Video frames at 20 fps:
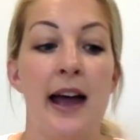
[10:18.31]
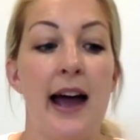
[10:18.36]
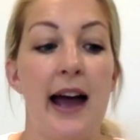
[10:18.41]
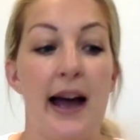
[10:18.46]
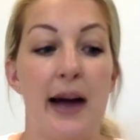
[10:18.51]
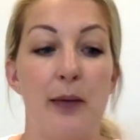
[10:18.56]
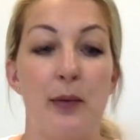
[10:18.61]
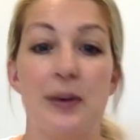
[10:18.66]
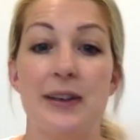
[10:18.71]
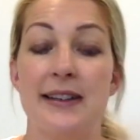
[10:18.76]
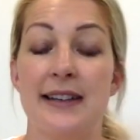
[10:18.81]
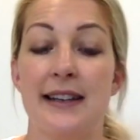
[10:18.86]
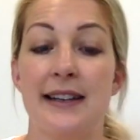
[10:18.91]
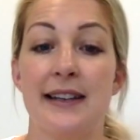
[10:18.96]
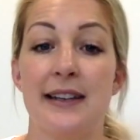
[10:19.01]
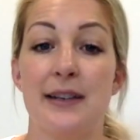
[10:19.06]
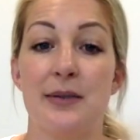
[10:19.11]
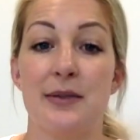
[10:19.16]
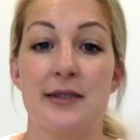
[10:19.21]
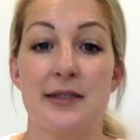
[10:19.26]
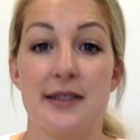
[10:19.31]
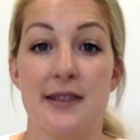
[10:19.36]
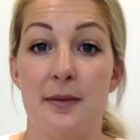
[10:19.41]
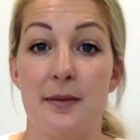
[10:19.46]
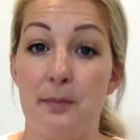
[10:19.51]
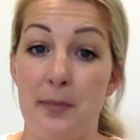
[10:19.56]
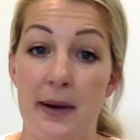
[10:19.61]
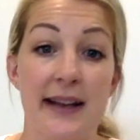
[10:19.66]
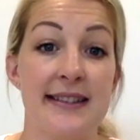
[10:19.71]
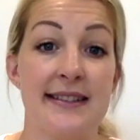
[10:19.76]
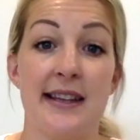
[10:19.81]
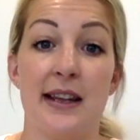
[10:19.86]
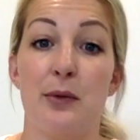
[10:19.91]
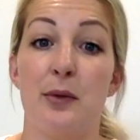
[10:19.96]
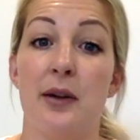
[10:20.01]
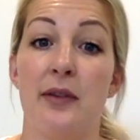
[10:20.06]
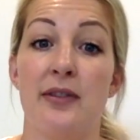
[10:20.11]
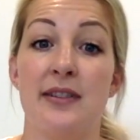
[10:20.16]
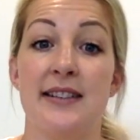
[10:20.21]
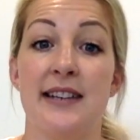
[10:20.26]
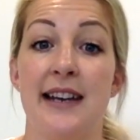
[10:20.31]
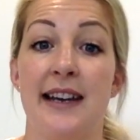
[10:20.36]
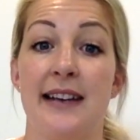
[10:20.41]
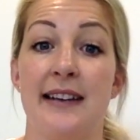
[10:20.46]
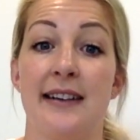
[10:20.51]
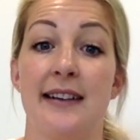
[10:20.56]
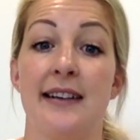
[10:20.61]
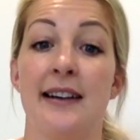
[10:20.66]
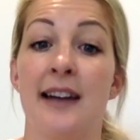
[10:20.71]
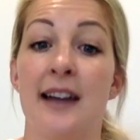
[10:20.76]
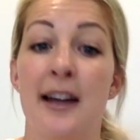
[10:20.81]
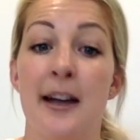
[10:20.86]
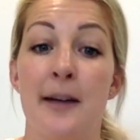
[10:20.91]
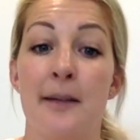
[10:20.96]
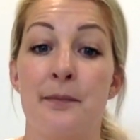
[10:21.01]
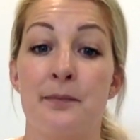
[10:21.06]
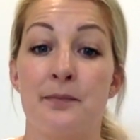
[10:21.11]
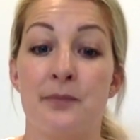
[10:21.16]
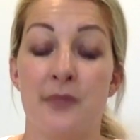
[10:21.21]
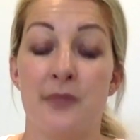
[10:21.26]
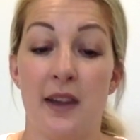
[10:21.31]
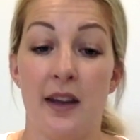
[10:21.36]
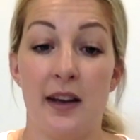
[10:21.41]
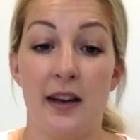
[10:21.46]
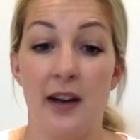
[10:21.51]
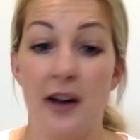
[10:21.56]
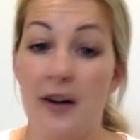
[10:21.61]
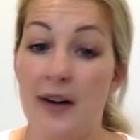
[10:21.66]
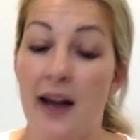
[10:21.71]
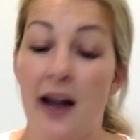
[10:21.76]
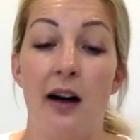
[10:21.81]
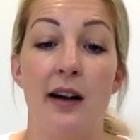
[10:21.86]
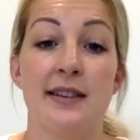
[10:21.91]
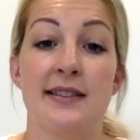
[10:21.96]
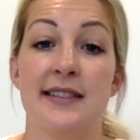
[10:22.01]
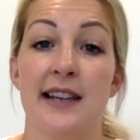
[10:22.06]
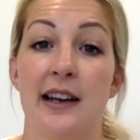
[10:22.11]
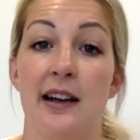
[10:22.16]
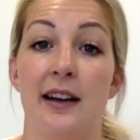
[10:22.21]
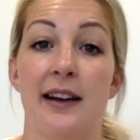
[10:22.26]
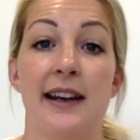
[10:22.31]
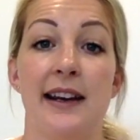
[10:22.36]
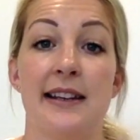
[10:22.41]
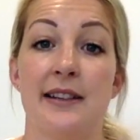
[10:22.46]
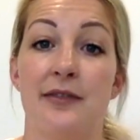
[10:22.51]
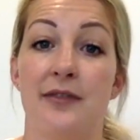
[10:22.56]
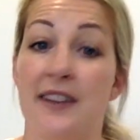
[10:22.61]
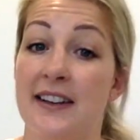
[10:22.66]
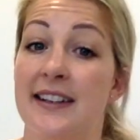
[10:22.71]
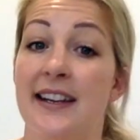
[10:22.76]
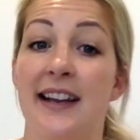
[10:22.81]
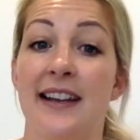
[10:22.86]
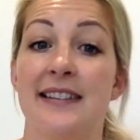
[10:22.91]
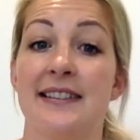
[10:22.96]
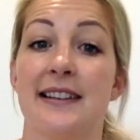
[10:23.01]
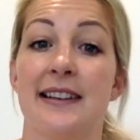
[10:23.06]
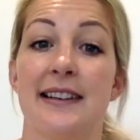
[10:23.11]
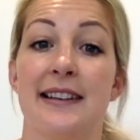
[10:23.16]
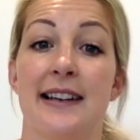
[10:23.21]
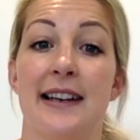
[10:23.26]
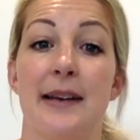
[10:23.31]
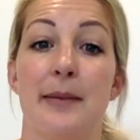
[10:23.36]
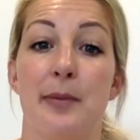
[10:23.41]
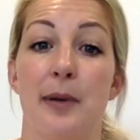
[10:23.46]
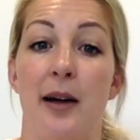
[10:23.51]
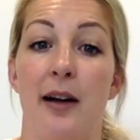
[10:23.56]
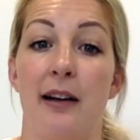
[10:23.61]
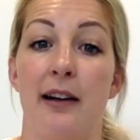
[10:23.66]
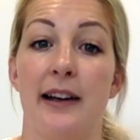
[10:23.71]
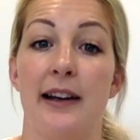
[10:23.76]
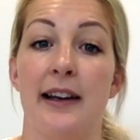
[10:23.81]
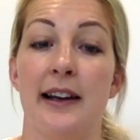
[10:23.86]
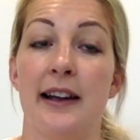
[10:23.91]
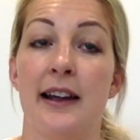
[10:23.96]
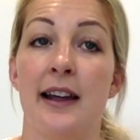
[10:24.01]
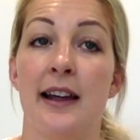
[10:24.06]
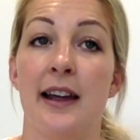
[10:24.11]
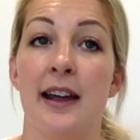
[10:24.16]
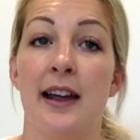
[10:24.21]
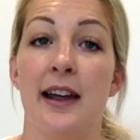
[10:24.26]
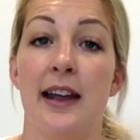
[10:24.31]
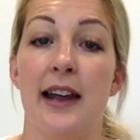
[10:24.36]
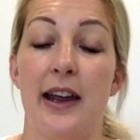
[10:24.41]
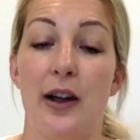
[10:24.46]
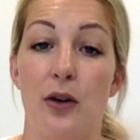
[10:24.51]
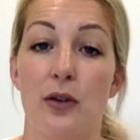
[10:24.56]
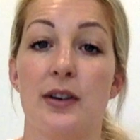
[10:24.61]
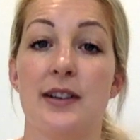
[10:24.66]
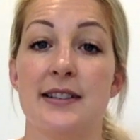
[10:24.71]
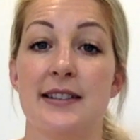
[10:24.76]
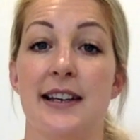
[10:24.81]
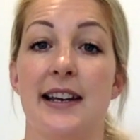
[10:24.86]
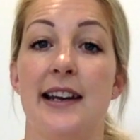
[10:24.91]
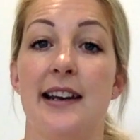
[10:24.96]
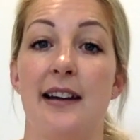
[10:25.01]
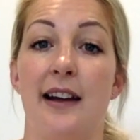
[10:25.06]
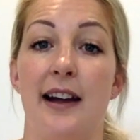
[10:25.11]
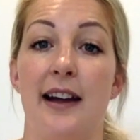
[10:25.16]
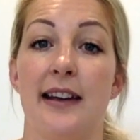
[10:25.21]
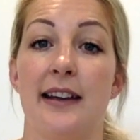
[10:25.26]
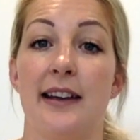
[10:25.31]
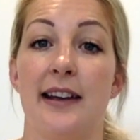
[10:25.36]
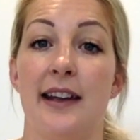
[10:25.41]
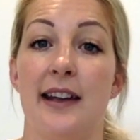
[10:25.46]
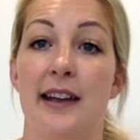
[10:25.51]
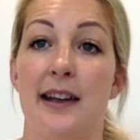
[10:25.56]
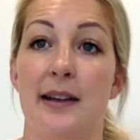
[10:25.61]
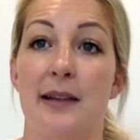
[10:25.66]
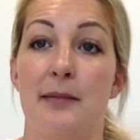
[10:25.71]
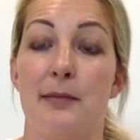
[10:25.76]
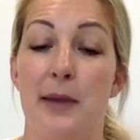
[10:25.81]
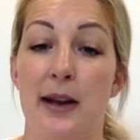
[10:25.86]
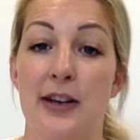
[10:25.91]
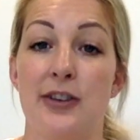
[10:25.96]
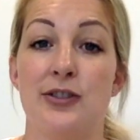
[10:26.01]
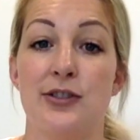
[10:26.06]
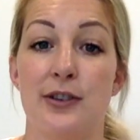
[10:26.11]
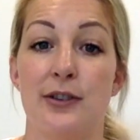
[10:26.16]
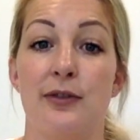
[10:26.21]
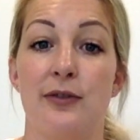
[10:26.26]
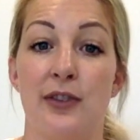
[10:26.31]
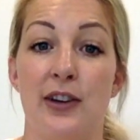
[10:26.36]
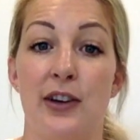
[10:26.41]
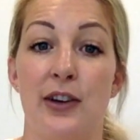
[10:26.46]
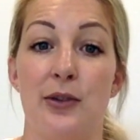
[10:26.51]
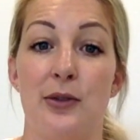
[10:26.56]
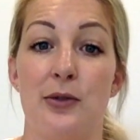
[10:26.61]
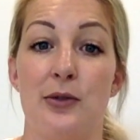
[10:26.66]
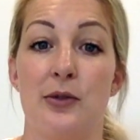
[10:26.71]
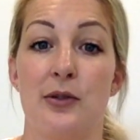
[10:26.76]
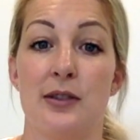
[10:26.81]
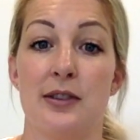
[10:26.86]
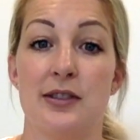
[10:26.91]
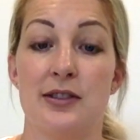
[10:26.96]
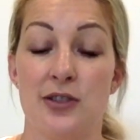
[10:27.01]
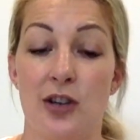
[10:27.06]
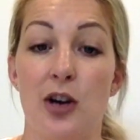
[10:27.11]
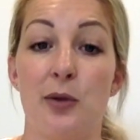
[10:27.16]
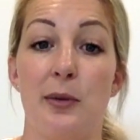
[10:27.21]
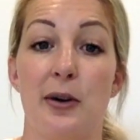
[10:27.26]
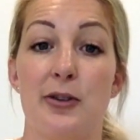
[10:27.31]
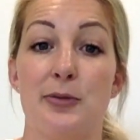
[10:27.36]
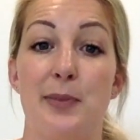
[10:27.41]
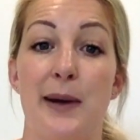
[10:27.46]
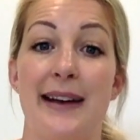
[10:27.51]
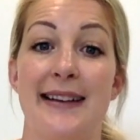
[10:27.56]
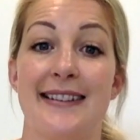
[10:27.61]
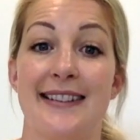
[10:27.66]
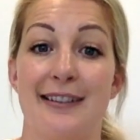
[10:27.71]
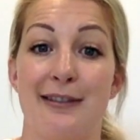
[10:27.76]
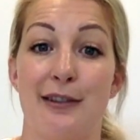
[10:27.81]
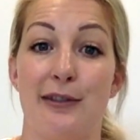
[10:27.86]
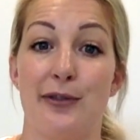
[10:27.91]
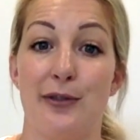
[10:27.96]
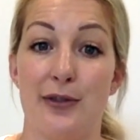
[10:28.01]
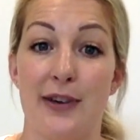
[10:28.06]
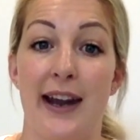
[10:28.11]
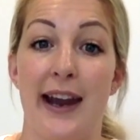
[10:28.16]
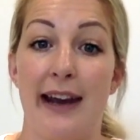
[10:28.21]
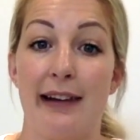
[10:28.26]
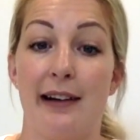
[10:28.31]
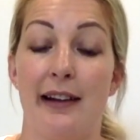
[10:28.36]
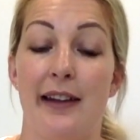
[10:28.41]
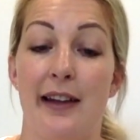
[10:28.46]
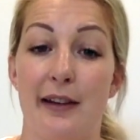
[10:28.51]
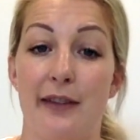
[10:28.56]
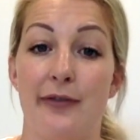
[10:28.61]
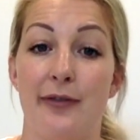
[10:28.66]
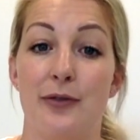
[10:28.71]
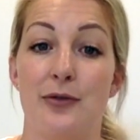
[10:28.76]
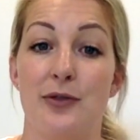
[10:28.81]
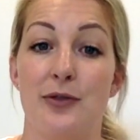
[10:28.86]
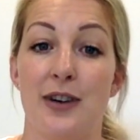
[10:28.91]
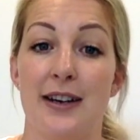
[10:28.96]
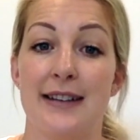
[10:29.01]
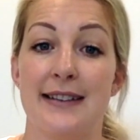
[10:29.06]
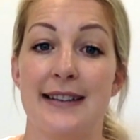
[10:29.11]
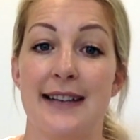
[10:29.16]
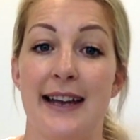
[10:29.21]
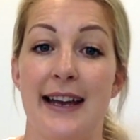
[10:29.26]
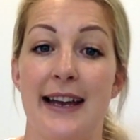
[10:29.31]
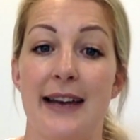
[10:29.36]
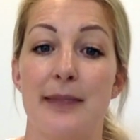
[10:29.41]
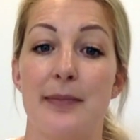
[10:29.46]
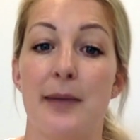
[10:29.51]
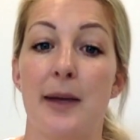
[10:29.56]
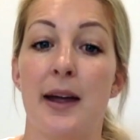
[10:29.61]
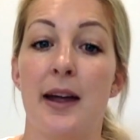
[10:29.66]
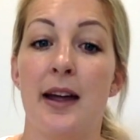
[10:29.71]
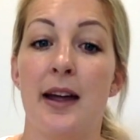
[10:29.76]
And we did, and it was the best thing we ever did. And you know, now I'd say like he's a fantastic sleeper, and it honestly, like, it makes you feel so much better if you're getting like that full night's sleep.